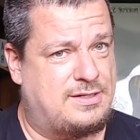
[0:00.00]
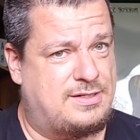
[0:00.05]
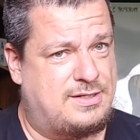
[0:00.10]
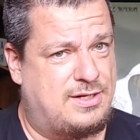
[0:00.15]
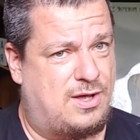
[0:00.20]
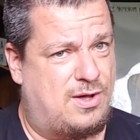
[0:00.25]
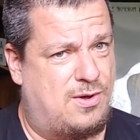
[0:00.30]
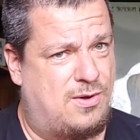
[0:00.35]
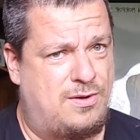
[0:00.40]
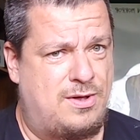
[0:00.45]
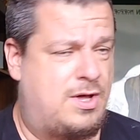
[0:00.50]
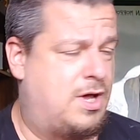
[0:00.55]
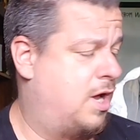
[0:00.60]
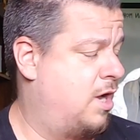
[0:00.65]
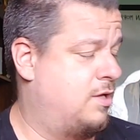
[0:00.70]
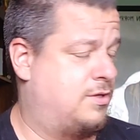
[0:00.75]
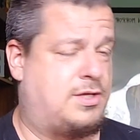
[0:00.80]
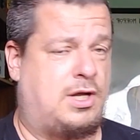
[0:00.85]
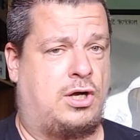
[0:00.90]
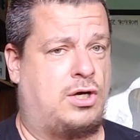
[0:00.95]
So
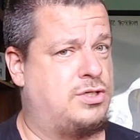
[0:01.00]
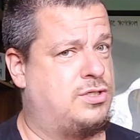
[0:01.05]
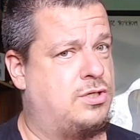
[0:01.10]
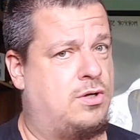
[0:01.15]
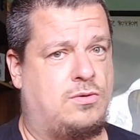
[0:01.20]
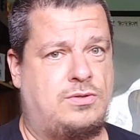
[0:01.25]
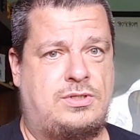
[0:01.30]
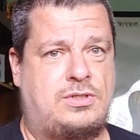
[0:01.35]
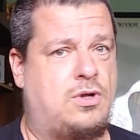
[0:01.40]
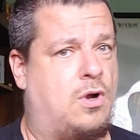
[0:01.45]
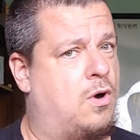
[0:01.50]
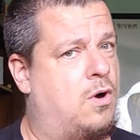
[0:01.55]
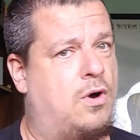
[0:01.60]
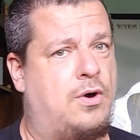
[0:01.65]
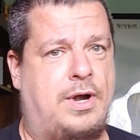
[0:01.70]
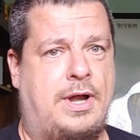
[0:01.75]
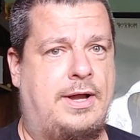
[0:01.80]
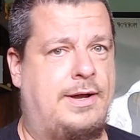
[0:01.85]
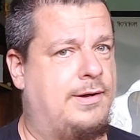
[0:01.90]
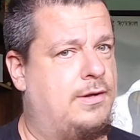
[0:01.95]
there's no
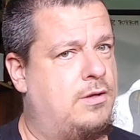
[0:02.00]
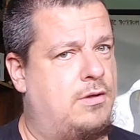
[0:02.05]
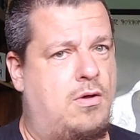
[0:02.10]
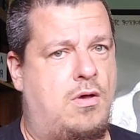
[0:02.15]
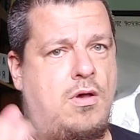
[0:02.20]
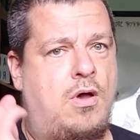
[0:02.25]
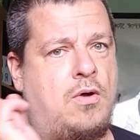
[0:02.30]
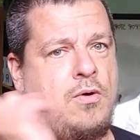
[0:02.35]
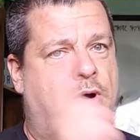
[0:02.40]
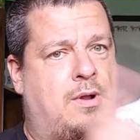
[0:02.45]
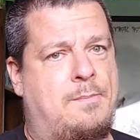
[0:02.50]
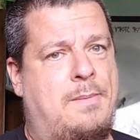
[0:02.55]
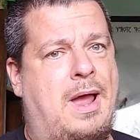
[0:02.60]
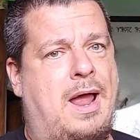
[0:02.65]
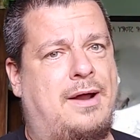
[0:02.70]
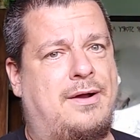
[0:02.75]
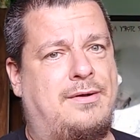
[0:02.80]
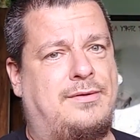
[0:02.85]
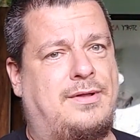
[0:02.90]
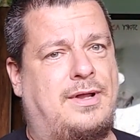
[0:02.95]
story on the
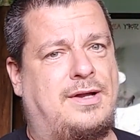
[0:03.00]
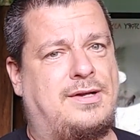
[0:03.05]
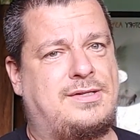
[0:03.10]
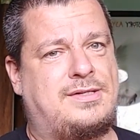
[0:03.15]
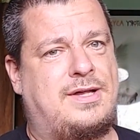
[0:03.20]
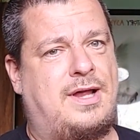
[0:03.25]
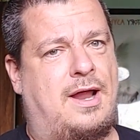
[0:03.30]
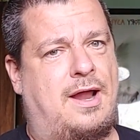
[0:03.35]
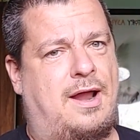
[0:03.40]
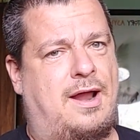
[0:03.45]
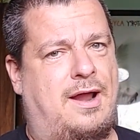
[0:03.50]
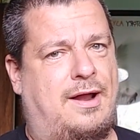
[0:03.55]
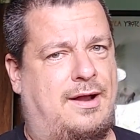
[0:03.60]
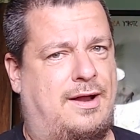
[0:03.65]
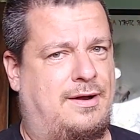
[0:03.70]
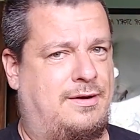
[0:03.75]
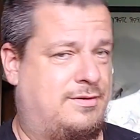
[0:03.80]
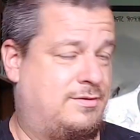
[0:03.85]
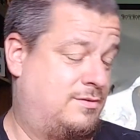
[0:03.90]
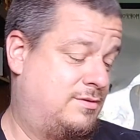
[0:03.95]
back of this
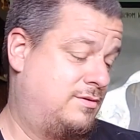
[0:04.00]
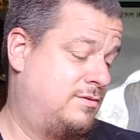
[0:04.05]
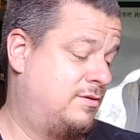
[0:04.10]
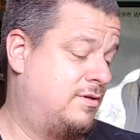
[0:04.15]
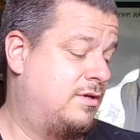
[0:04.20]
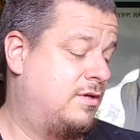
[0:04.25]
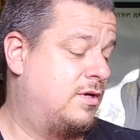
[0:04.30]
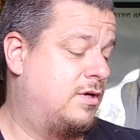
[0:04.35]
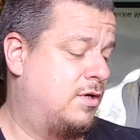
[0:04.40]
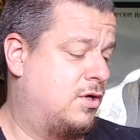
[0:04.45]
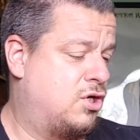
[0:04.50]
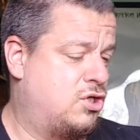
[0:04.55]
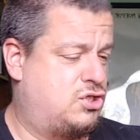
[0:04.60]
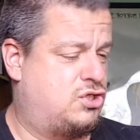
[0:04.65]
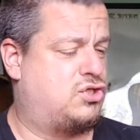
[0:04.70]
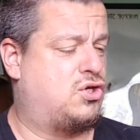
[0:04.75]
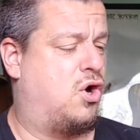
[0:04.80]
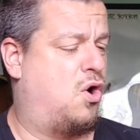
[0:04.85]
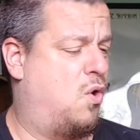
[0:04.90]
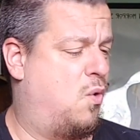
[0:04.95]
can.
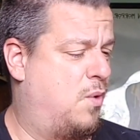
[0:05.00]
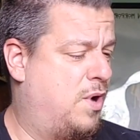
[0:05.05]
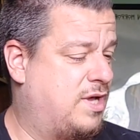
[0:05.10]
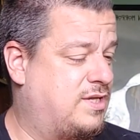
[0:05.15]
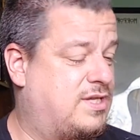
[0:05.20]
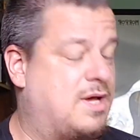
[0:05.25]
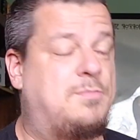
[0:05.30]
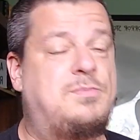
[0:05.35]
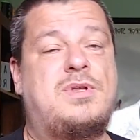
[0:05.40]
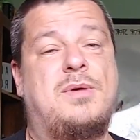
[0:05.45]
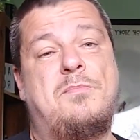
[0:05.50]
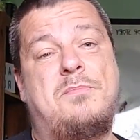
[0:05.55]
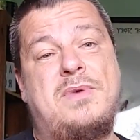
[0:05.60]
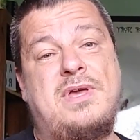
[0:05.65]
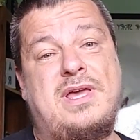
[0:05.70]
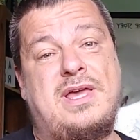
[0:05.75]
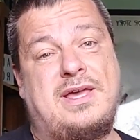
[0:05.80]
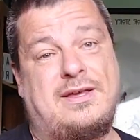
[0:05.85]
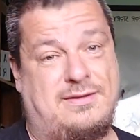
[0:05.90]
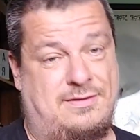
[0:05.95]
So it's up to
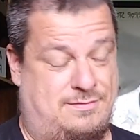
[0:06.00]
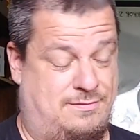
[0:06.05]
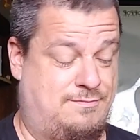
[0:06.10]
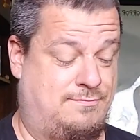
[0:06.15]
me